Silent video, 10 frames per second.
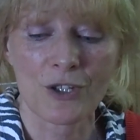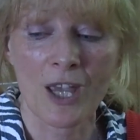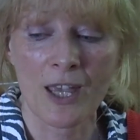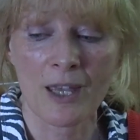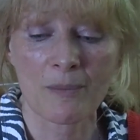
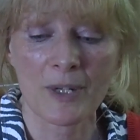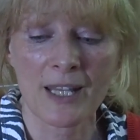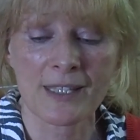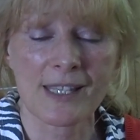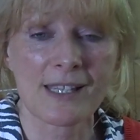
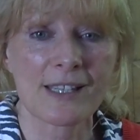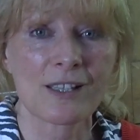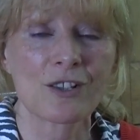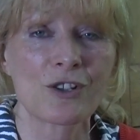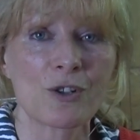plants
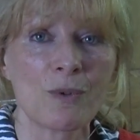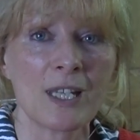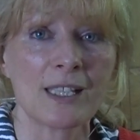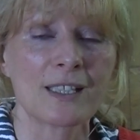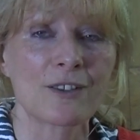to
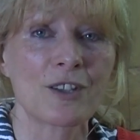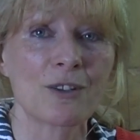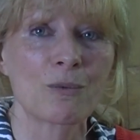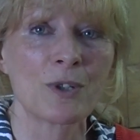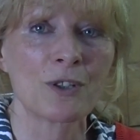eat
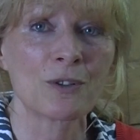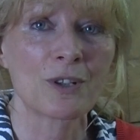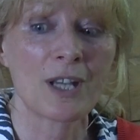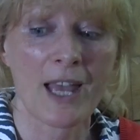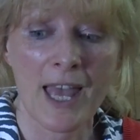that
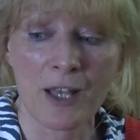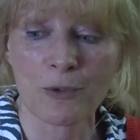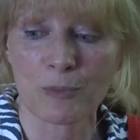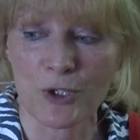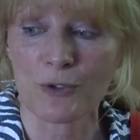will
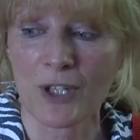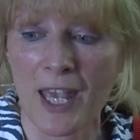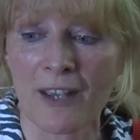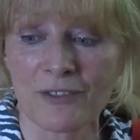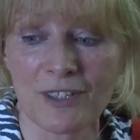help you to
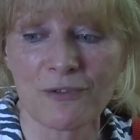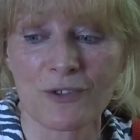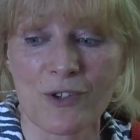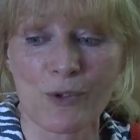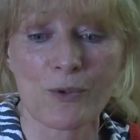have
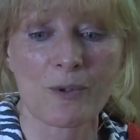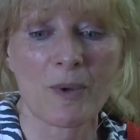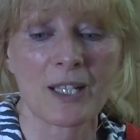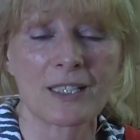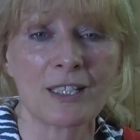different sorts
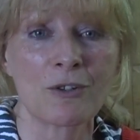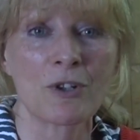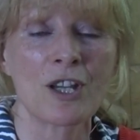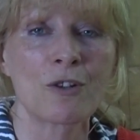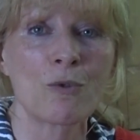of
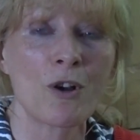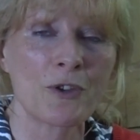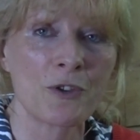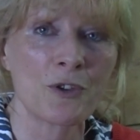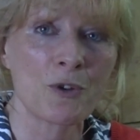bacteria
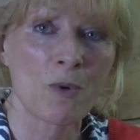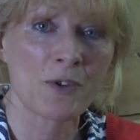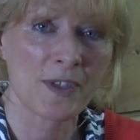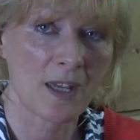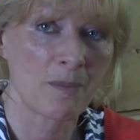rather than the
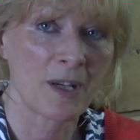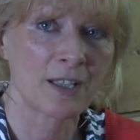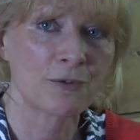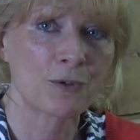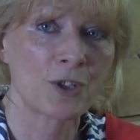ones that are
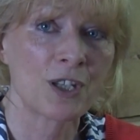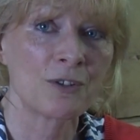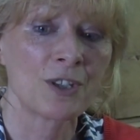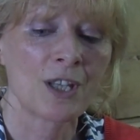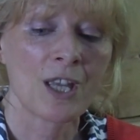bad for
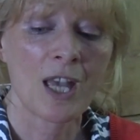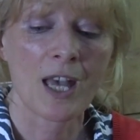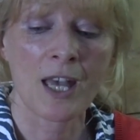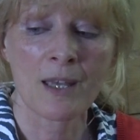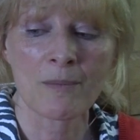you.
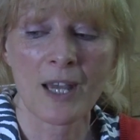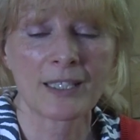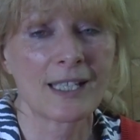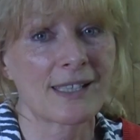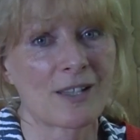
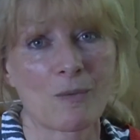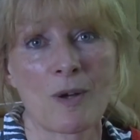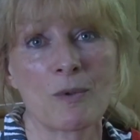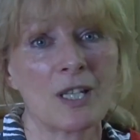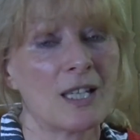I guess that's
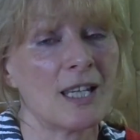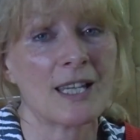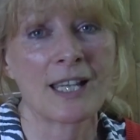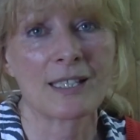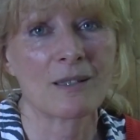why we
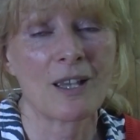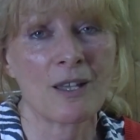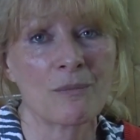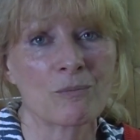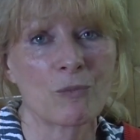eat
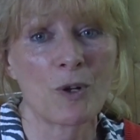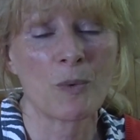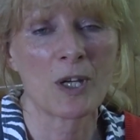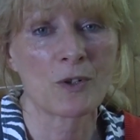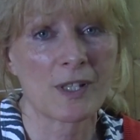
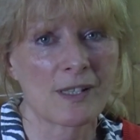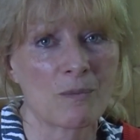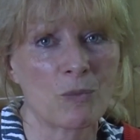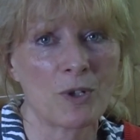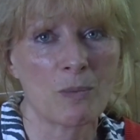
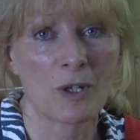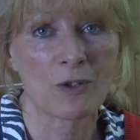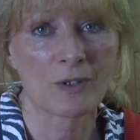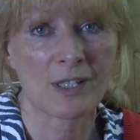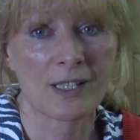probiotics and
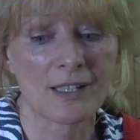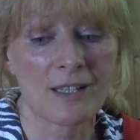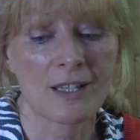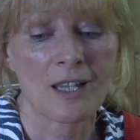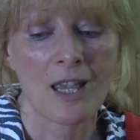
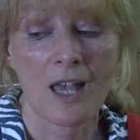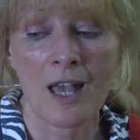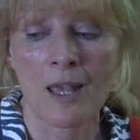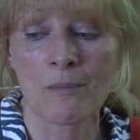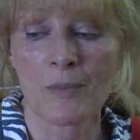prebiotics.
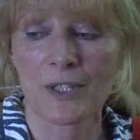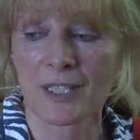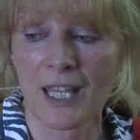But